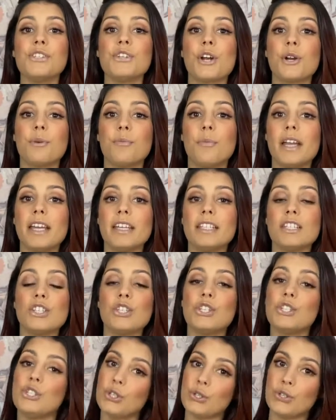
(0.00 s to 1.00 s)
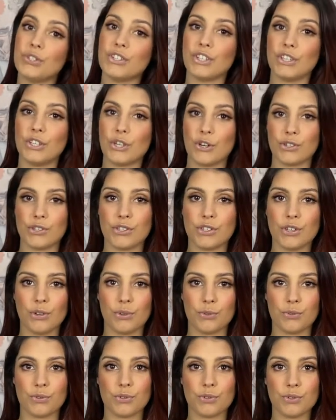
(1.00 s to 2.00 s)
your base using your
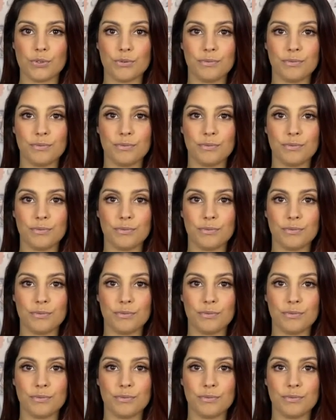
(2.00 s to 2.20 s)
toes.